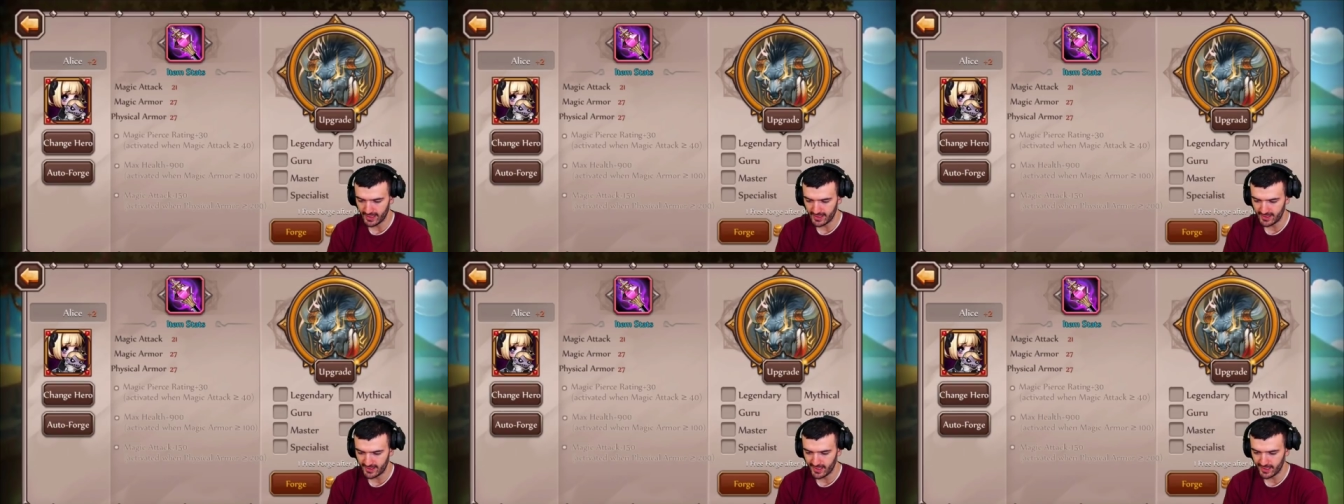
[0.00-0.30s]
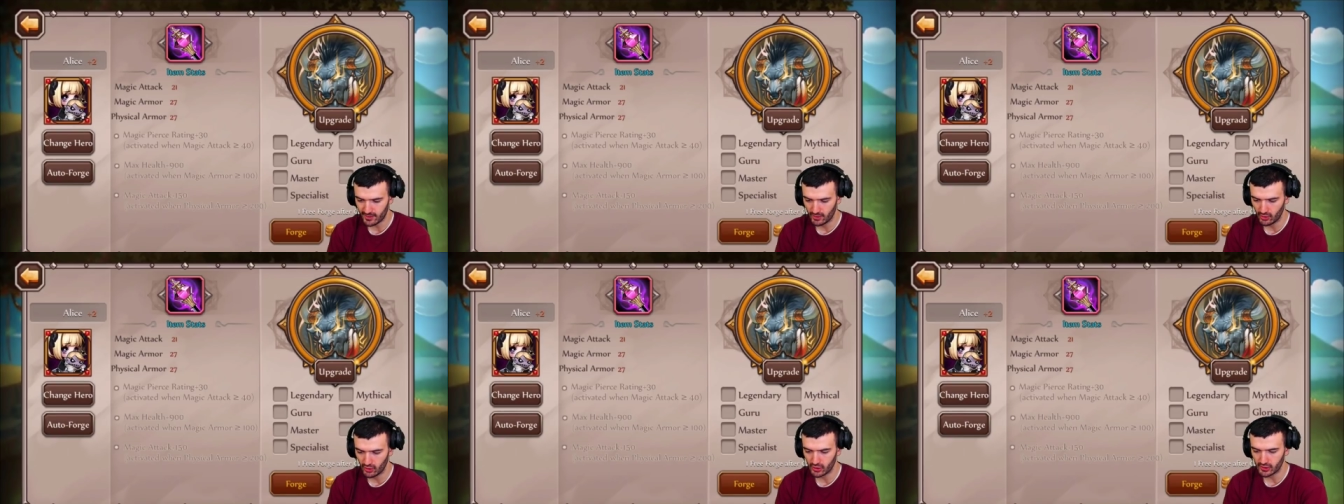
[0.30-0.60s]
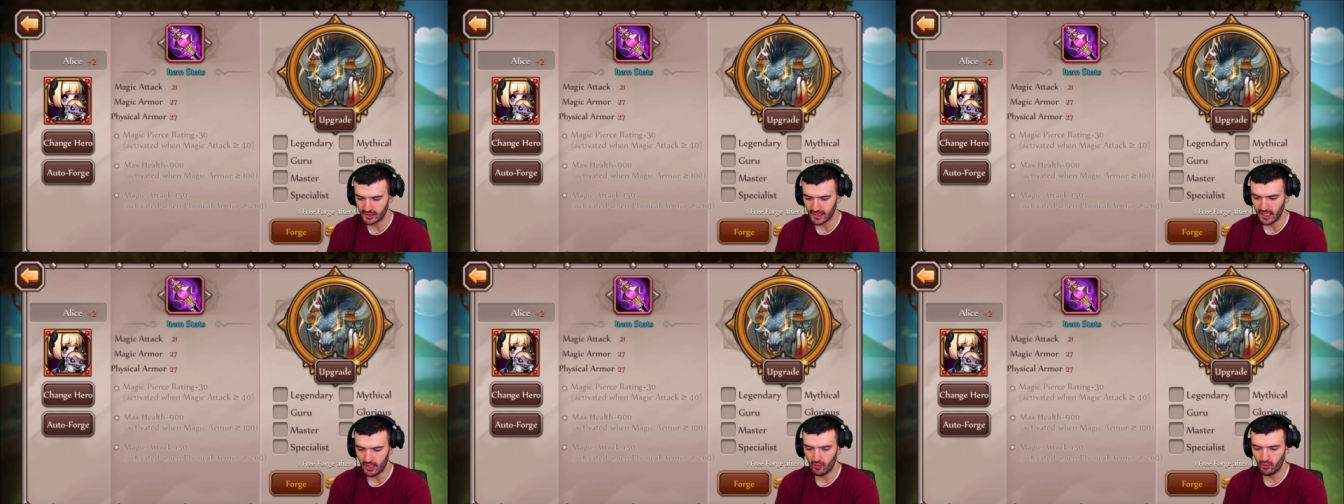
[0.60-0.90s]
let's take a
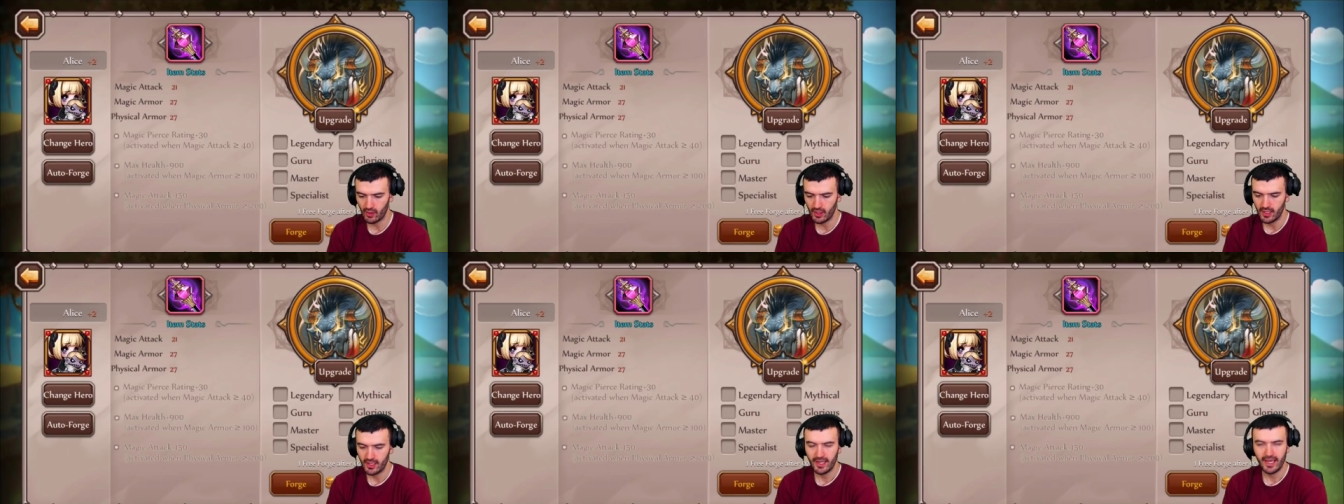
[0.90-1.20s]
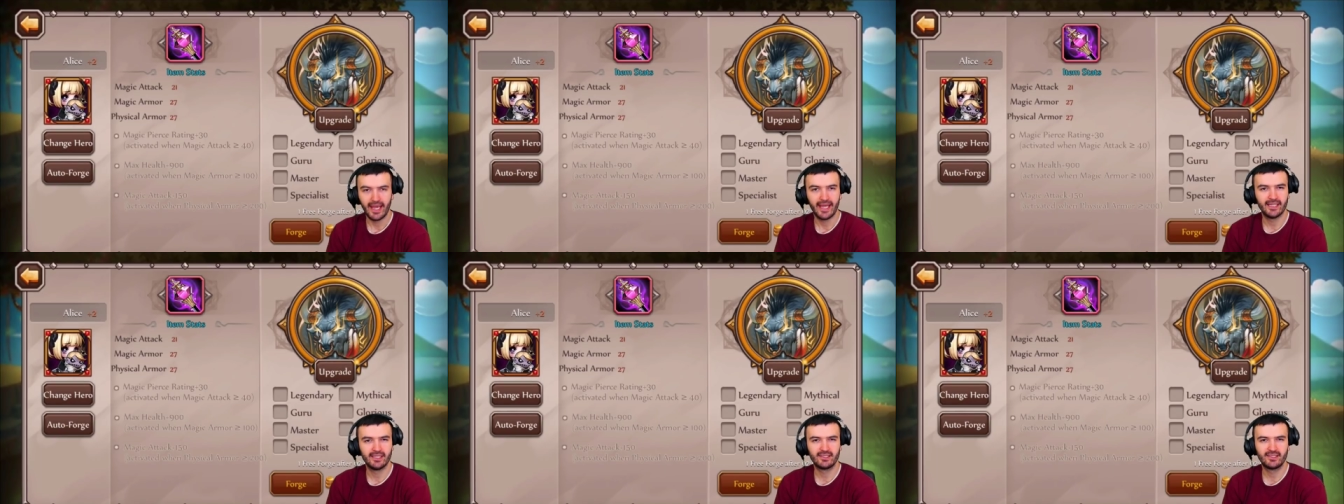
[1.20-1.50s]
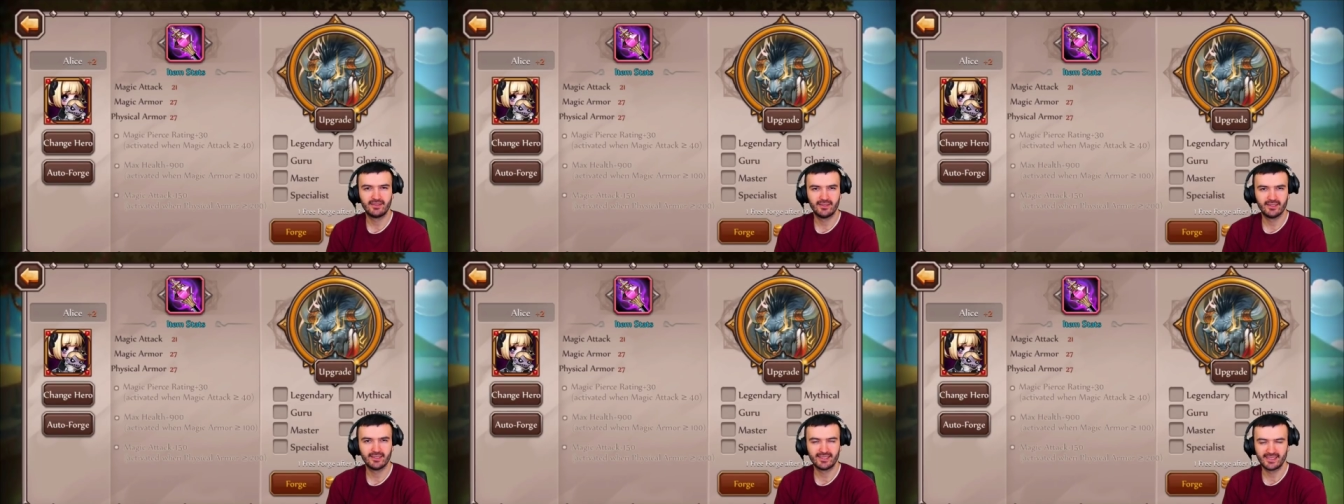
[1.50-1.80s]
look now and
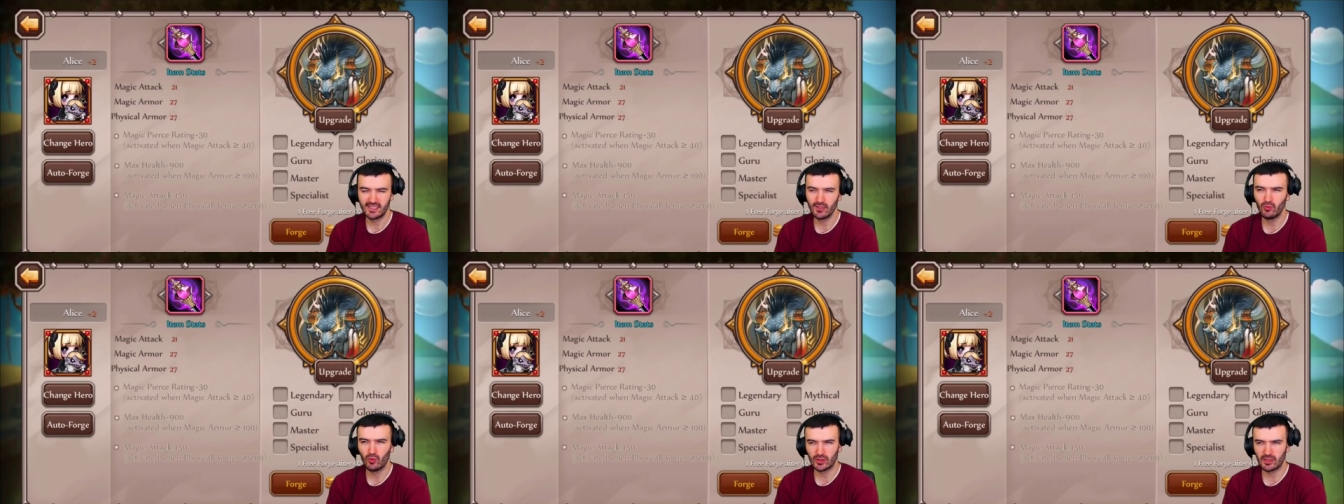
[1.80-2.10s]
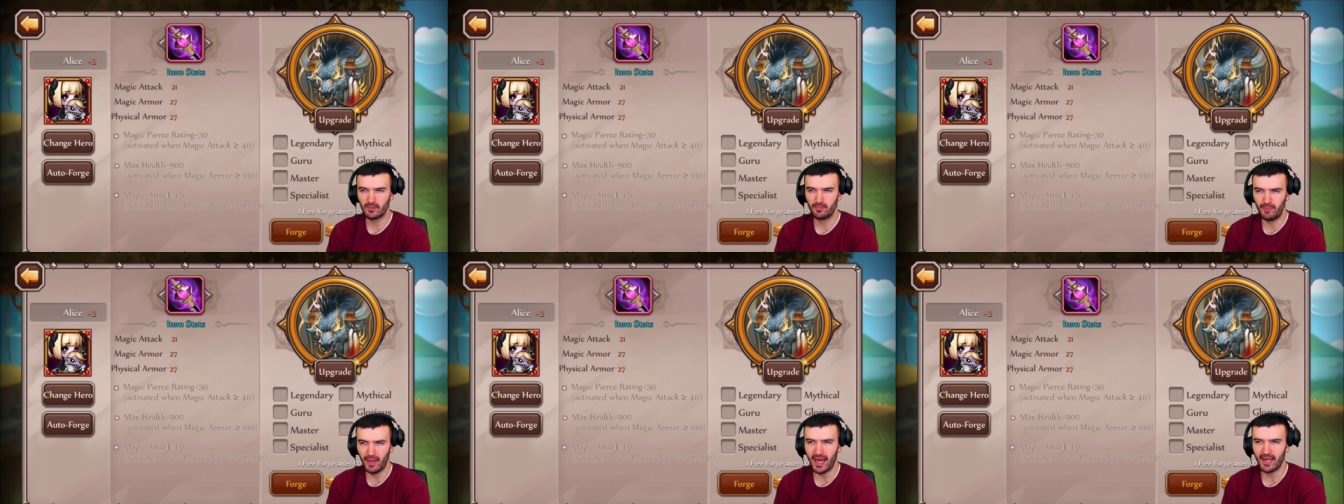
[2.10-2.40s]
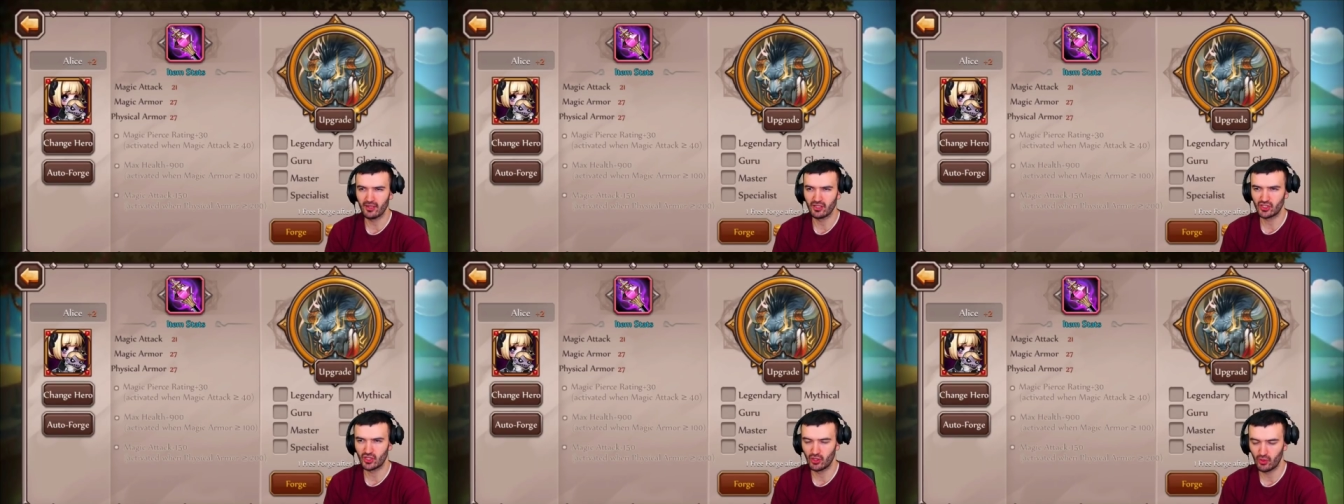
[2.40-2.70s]
see what the
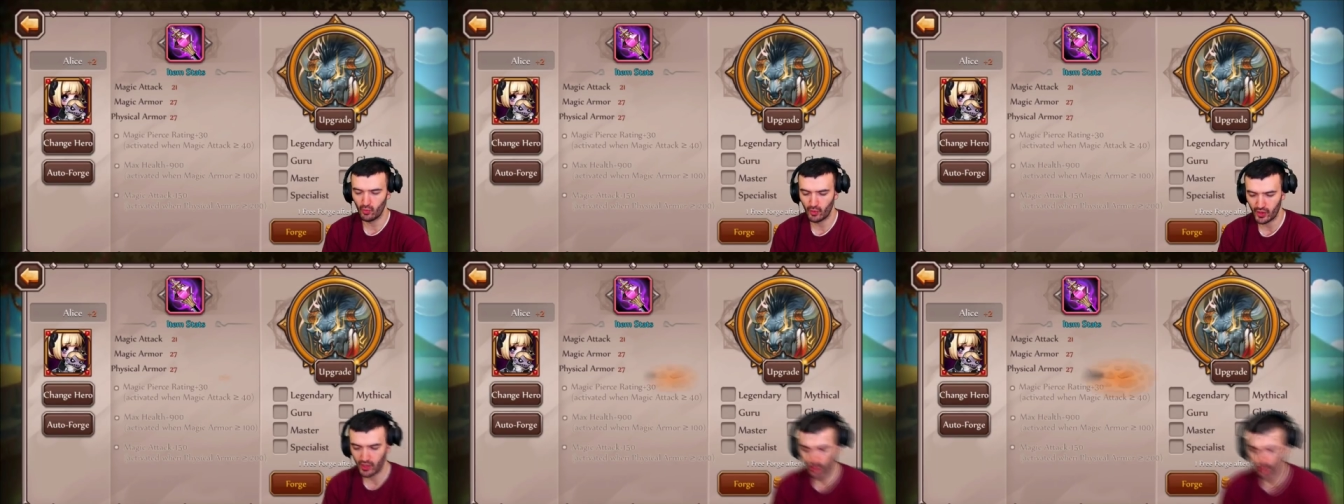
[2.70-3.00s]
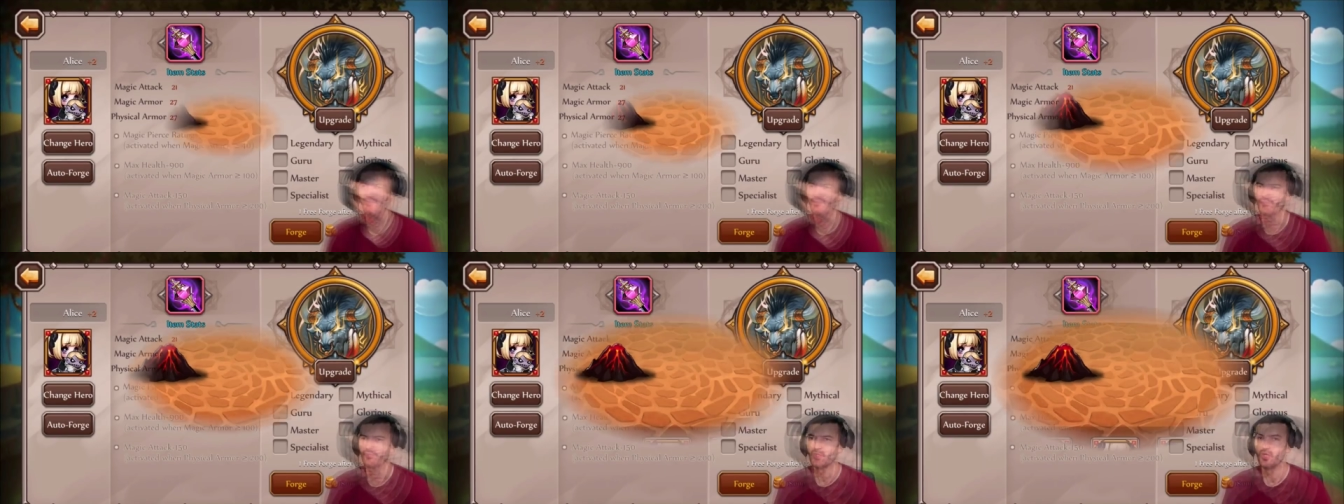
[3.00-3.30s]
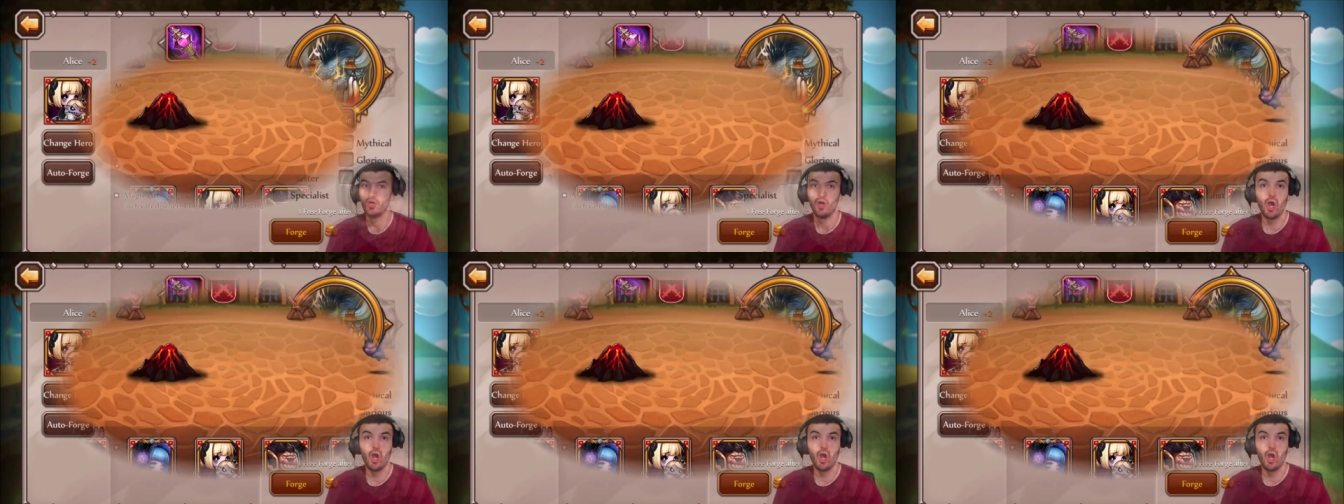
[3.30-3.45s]
battle's gonna withhold.